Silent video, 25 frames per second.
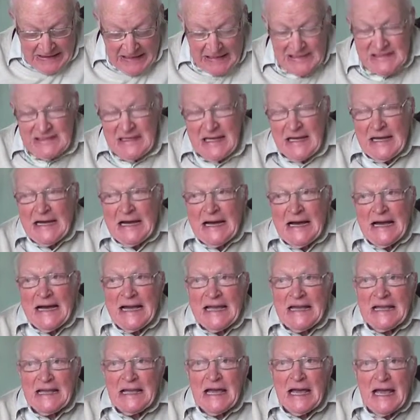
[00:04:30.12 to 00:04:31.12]

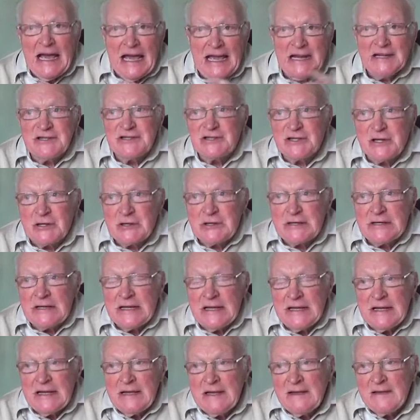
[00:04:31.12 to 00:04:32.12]
I entered
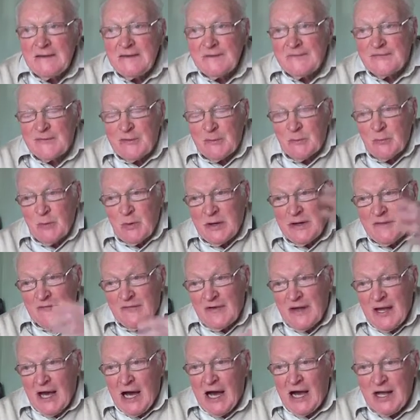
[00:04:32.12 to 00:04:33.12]
from one of
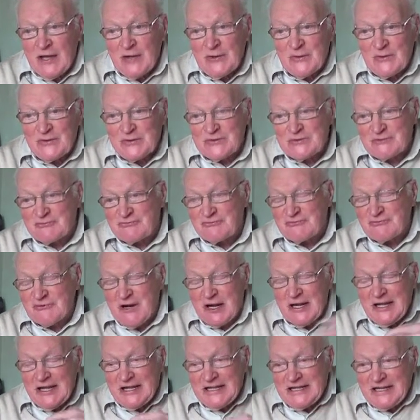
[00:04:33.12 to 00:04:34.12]
the aisles,
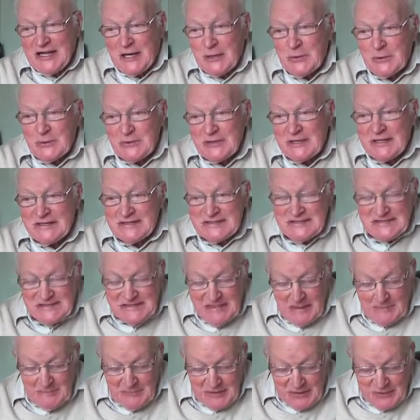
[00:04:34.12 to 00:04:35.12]
running down and
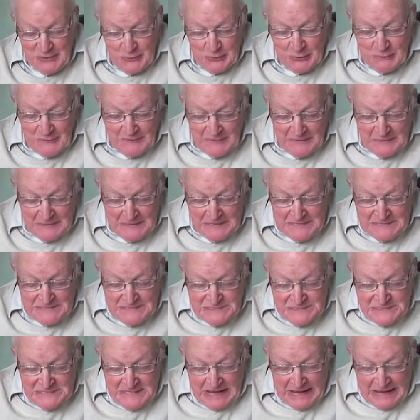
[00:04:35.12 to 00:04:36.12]
tumbling over,
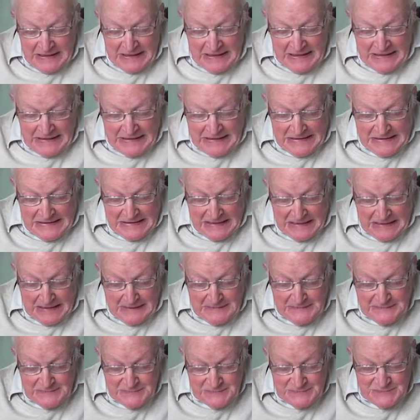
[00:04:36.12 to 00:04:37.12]
and
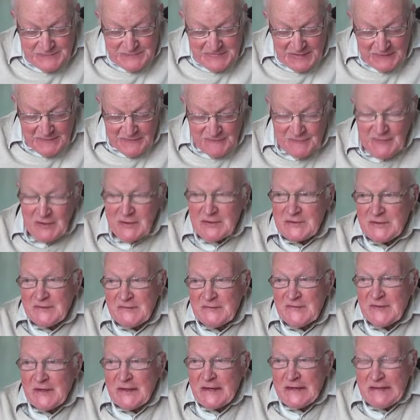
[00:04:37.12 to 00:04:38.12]
um, in front
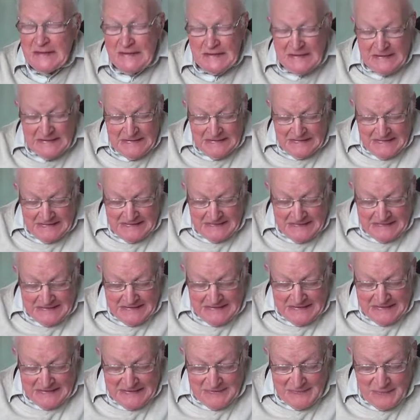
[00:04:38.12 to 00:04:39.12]
of the
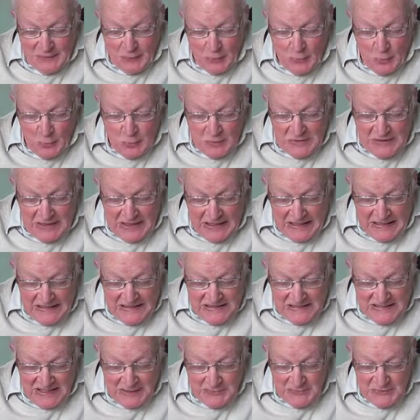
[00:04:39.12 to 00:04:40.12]
the the whole
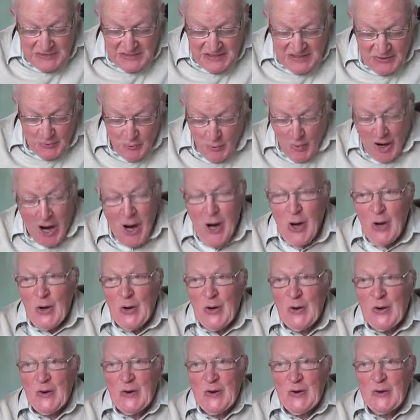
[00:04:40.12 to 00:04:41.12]
cast, I would say,
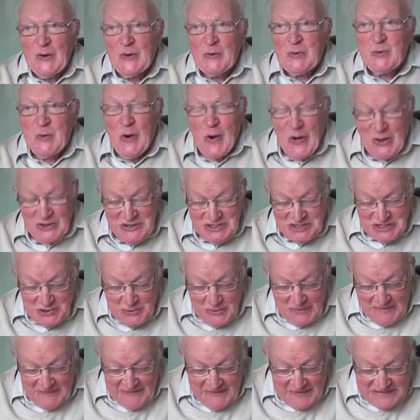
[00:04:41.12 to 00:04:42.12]
Whoa,
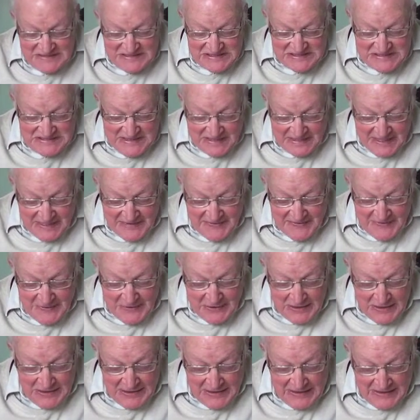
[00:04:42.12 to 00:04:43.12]
whatsoever sicketh
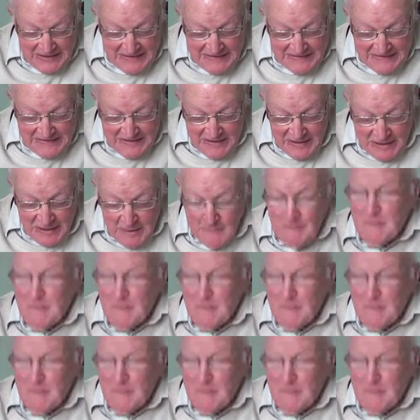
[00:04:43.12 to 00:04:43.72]
rang.